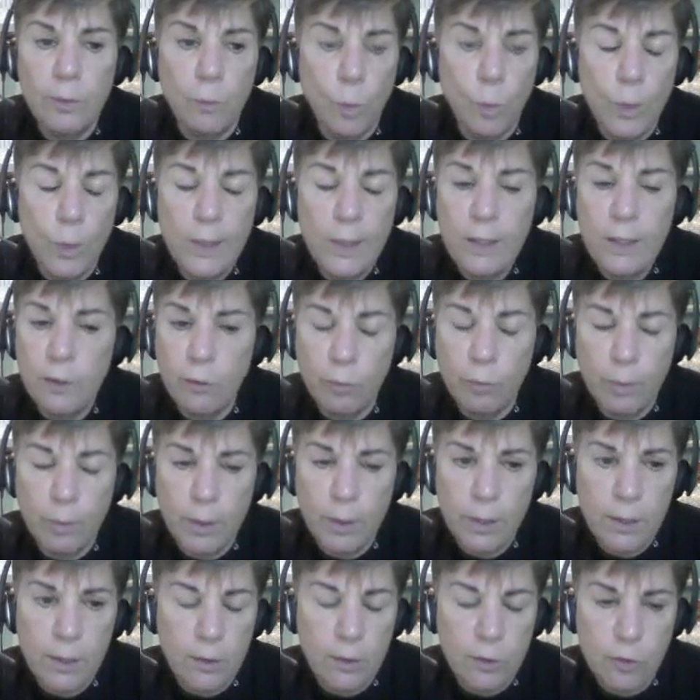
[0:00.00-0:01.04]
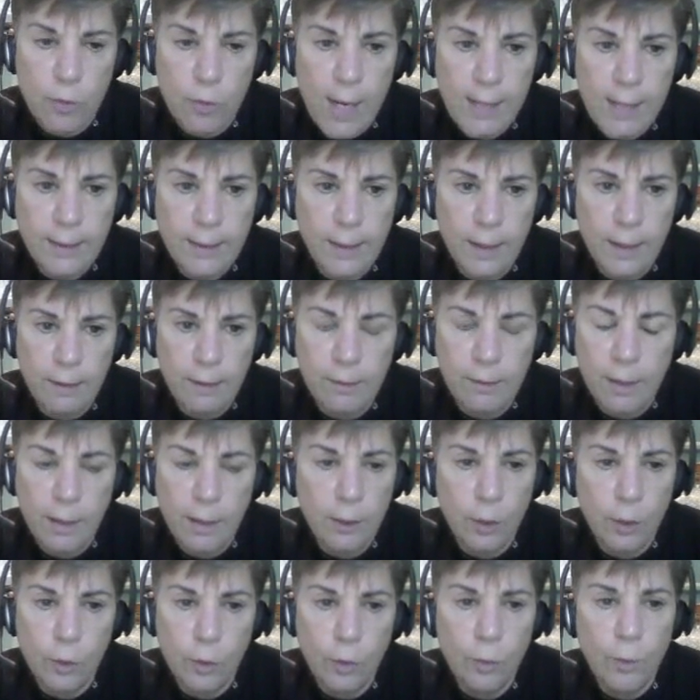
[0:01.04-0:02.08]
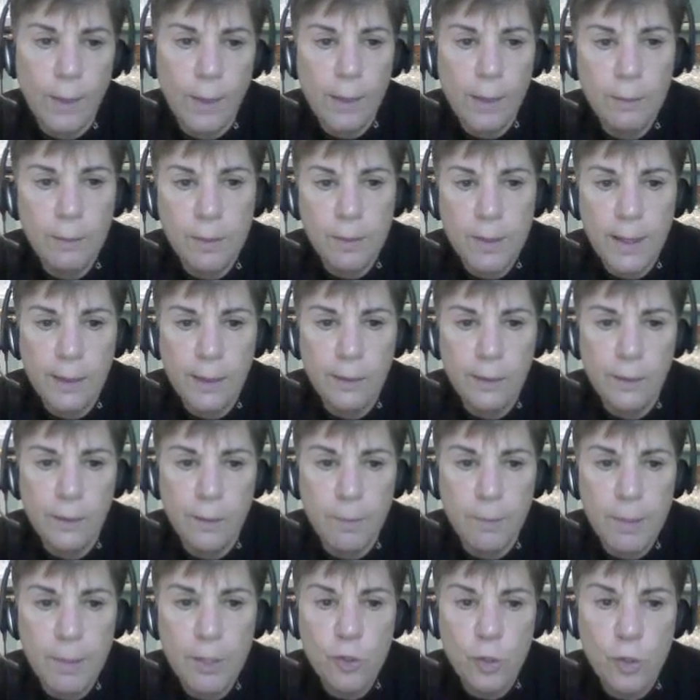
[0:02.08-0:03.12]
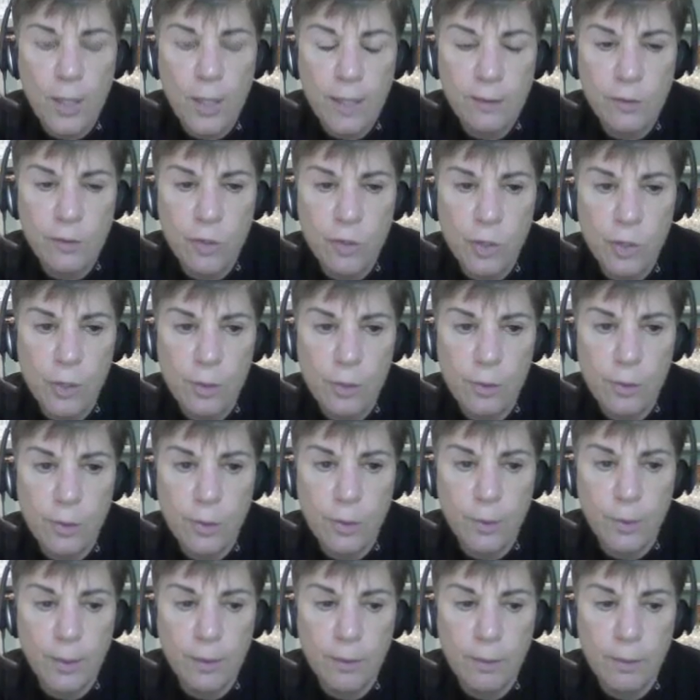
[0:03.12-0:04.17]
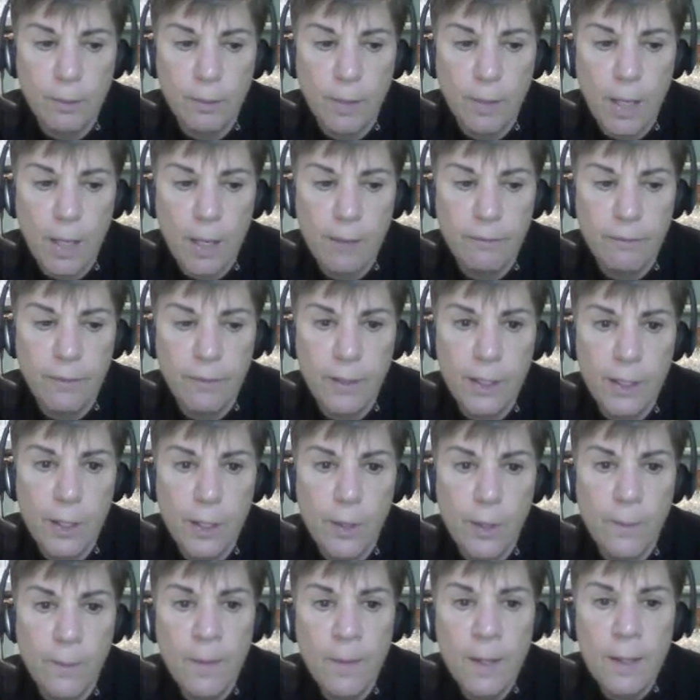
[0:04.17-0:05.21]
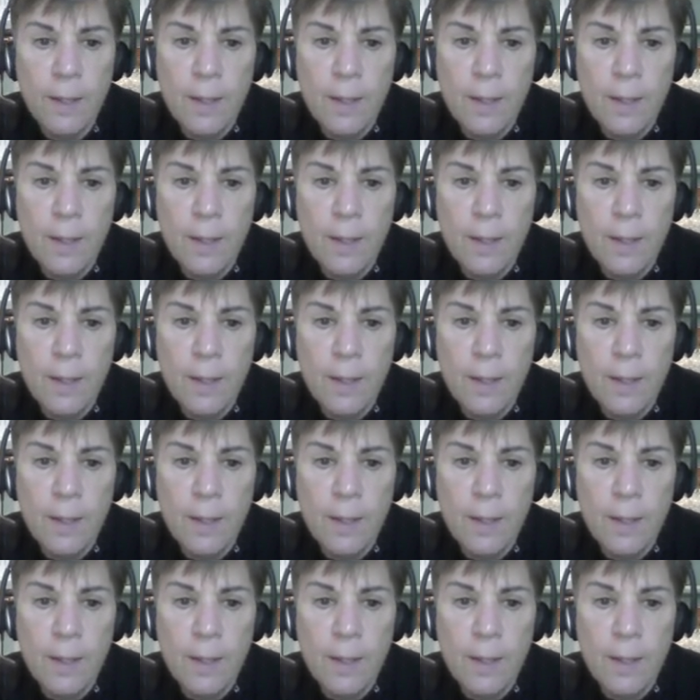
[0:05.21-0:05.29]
Wind is really distracting, as I learned when I was down at the beach last year doing some live video.